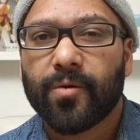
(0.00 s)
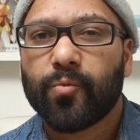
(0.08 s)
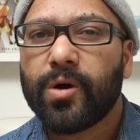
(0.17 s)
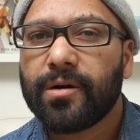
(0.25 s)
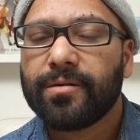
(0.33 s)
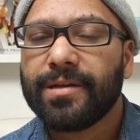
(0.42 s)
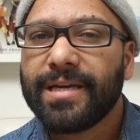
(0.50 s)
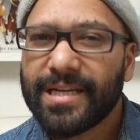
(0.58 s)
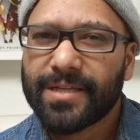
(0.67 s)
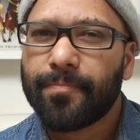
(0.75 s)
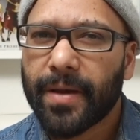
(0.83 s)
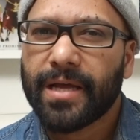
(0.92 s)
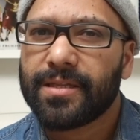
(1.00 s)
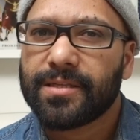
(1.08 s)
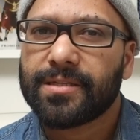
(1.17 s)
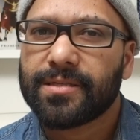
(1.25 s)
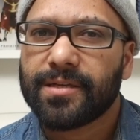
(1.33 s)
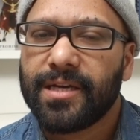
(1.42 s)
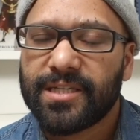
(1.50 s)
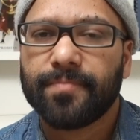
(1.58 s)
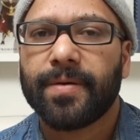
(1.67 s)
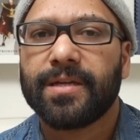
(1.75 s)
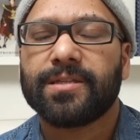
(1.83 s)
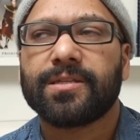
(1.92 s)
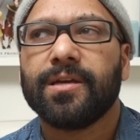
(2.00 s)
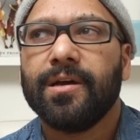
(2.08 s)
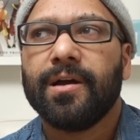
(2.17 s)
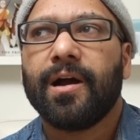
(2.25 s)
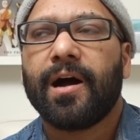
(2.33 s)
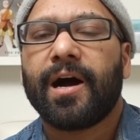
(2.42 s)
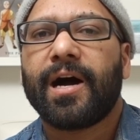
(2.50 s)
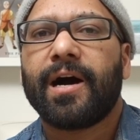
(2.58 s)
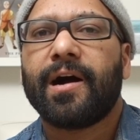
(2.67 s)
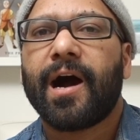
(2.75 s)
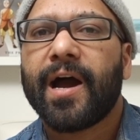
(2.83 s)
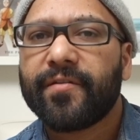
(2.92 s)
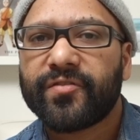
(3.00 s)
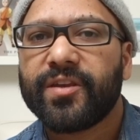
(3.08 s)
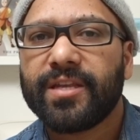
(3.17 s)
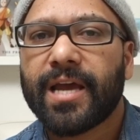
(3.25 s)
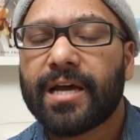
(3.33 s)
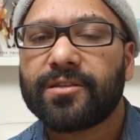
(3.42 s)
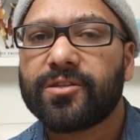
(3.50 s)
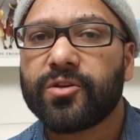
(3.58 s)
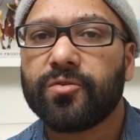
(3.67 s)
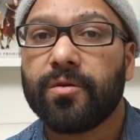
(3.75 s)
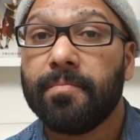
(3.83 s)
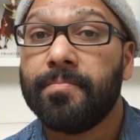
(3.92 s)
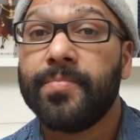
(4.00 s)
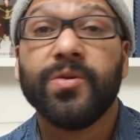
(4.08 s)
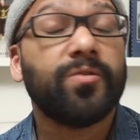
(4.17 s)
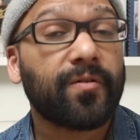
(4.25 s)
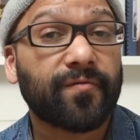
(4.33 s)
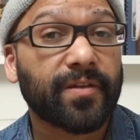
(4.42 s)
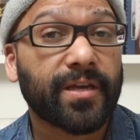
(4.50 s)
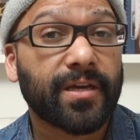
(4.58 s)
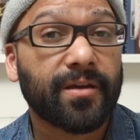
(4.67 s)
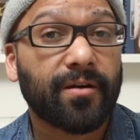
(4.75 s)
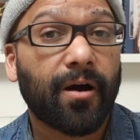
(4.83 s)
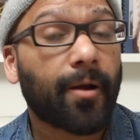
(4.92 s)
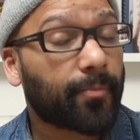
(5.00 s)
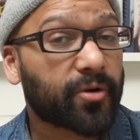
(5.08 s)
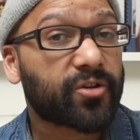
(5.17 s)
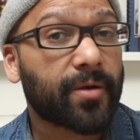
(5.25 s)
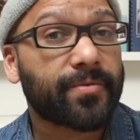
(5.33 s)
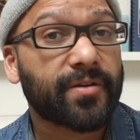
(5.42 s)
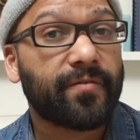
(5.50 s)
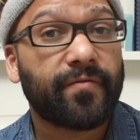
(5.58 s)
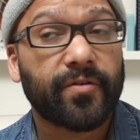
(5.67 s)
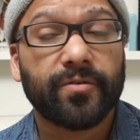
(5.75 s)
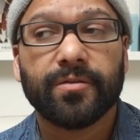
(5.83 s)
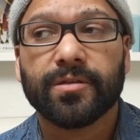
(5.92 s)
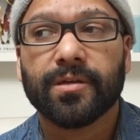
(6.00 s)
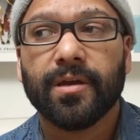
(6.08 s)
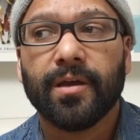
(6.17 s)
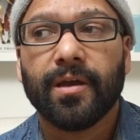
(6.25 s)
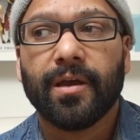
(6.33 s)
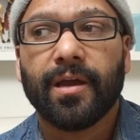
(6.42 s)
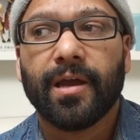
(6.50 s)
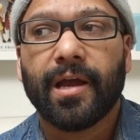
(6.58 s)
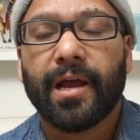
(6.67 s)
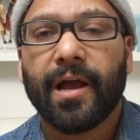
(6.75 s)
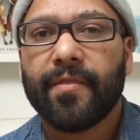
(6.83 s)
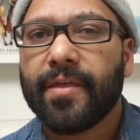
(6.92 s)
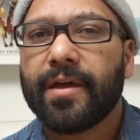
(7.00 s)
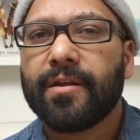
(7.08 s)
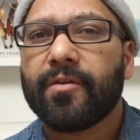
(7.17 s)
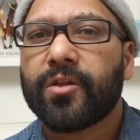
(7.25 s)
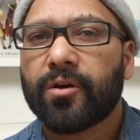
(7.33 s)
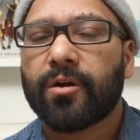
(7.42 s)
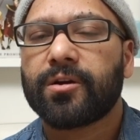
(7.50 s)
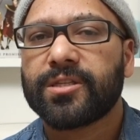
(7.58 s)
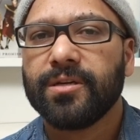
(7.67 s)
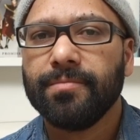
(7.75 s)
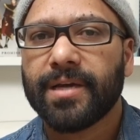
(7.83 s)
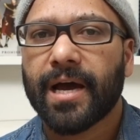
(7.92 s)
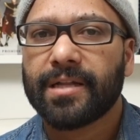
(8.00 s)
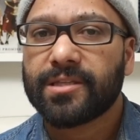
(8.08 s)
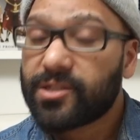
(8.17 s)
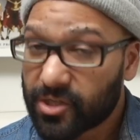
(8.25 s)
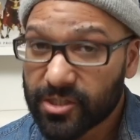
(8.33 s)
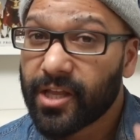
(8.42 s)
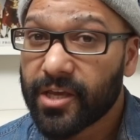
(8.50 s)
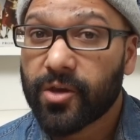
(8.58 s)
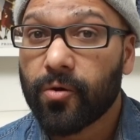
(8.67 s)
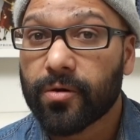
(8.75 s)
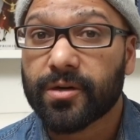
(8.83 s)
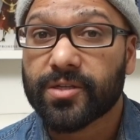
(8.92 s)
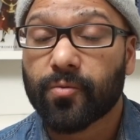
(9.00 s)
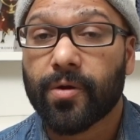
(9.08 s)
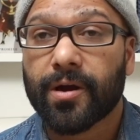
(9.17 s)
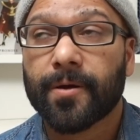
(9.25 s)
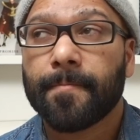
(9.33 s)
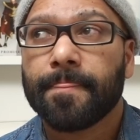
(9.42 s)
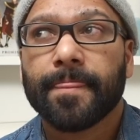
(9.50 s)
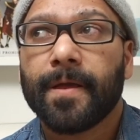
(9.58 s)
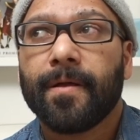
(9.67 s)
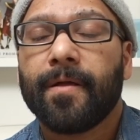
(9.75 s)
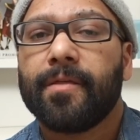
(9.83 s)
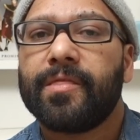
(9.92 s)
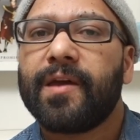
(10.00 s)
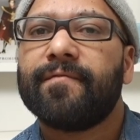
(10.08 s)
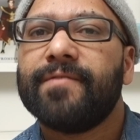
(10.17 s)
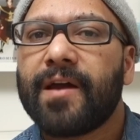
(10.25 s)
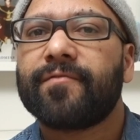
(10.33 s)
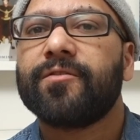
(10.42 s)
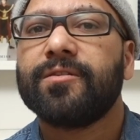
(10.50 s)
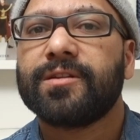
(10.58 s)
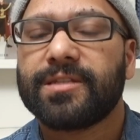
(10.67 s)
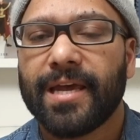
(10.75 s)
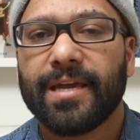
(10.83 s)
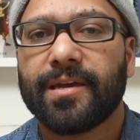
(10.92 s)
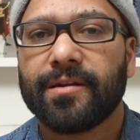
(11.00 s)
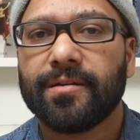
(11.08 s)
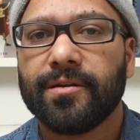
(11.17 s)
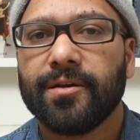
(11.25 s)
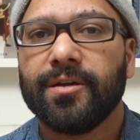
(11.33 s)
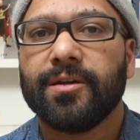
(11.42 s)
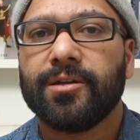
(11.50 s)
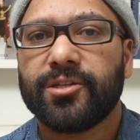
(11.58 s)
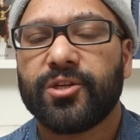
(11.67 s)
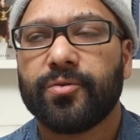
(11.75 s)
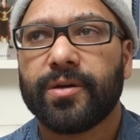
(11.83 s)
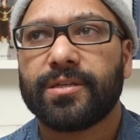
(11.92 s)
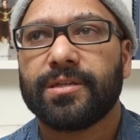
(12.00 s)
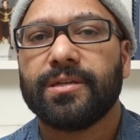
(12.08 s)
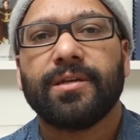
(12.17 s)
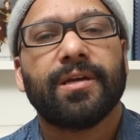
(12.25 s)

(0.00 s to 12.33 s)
Well, it depends. It depends. I've seen cats do beautifully on prescription foods. And then there are some cats, just like yours, where they've never taken to it.